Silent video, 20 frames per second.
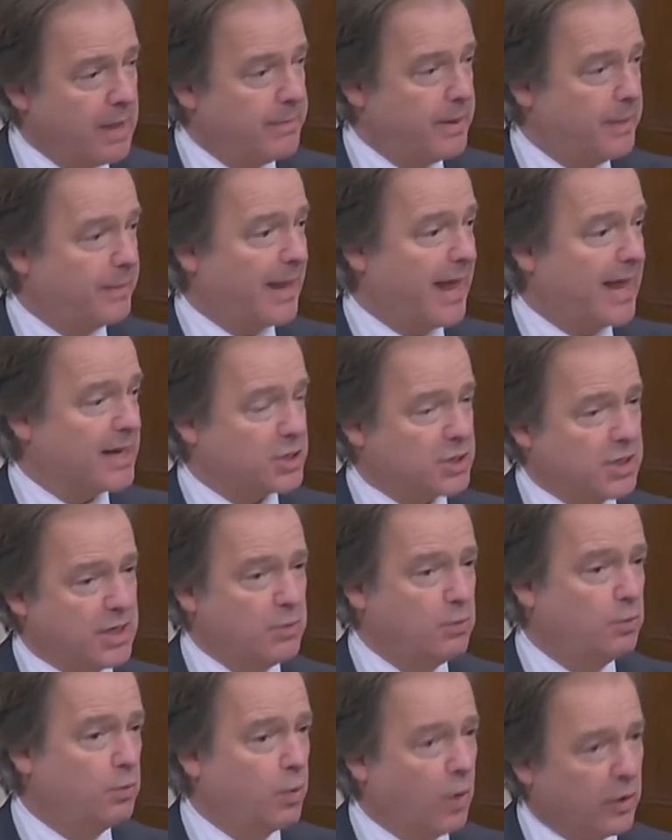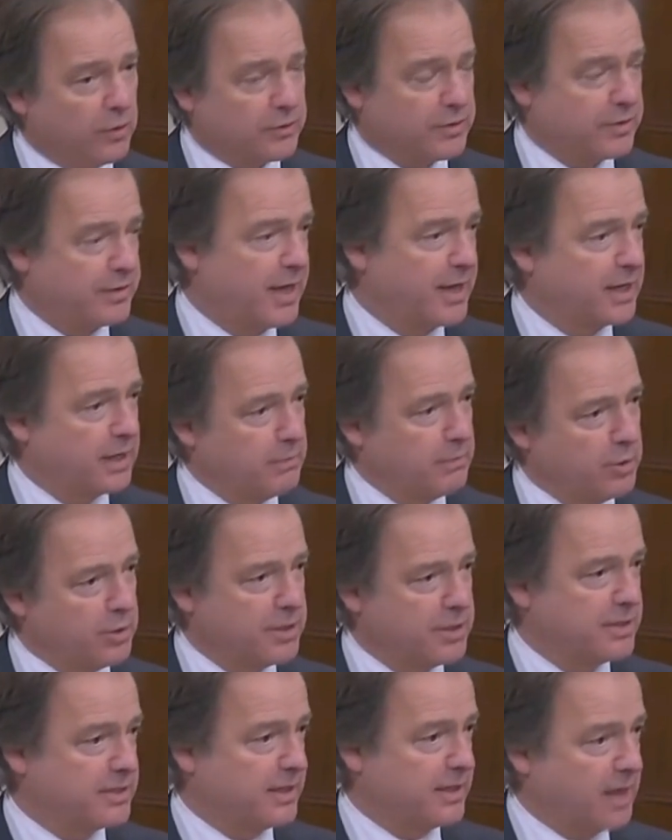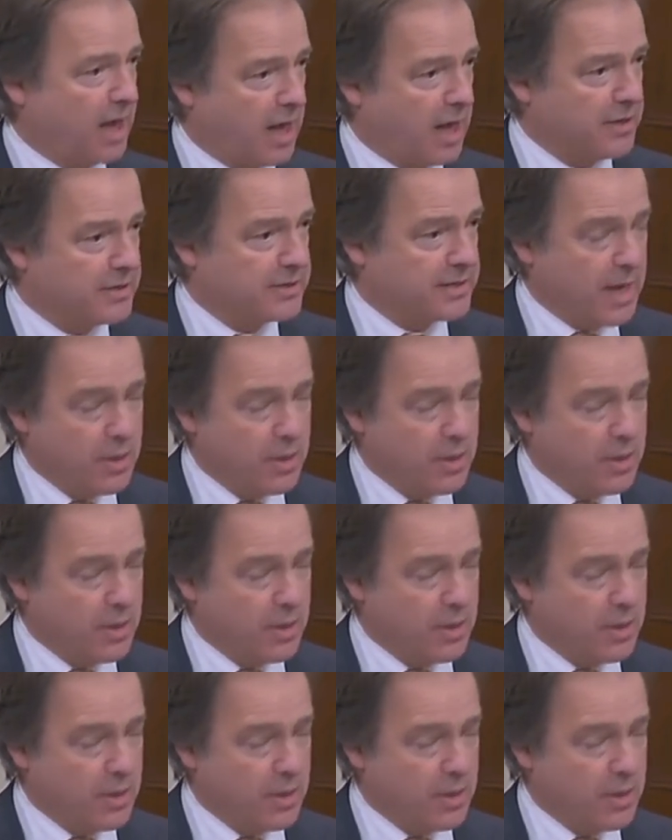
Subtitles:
People actually want their communities enhanced.